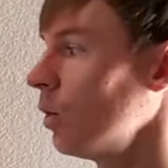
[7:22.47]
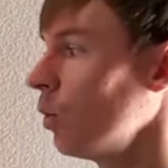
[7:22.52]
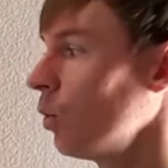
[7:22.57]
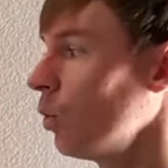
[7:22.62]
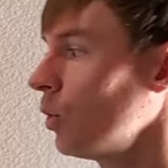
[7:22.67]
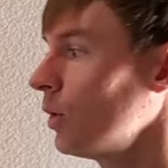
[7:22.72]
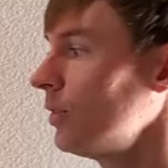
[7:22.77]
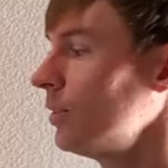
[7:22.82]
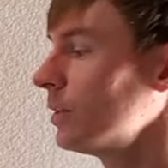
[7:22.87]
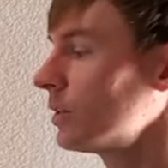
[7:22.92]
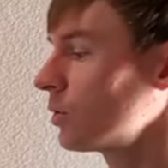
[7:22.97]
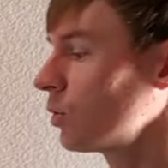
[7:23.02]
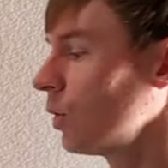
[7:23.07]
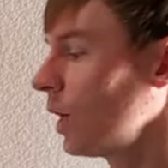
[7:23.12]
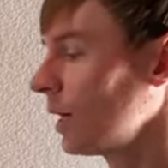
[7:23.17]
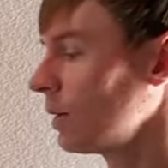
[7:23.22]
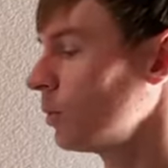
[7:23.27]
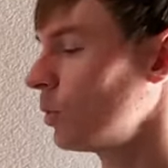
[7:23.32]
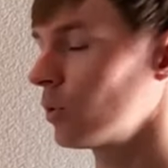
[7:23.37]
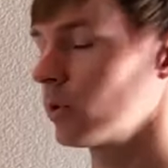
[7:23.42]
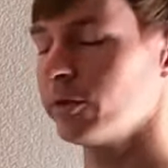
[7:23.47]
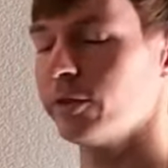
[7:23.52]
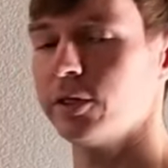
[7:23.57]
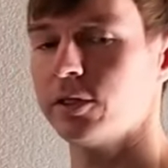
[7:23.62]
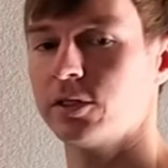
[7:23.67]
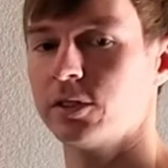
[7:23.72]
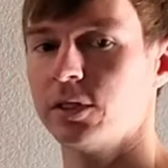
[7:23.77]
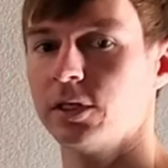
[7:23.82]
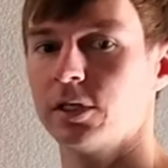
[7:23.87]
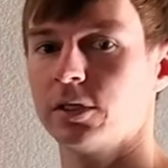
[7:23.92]
with this whiteboard
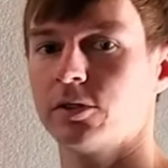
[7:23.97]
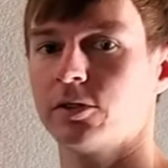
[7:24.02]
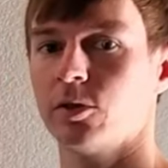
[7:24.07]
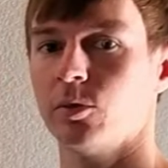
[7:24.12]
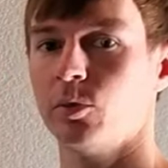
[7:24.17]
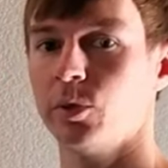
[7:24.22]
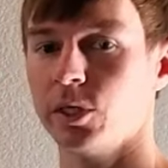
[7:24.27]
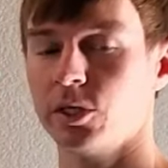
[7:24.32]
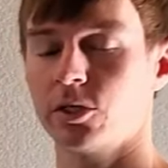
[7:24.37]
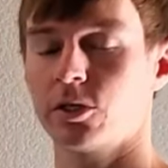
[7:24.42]
this year, so be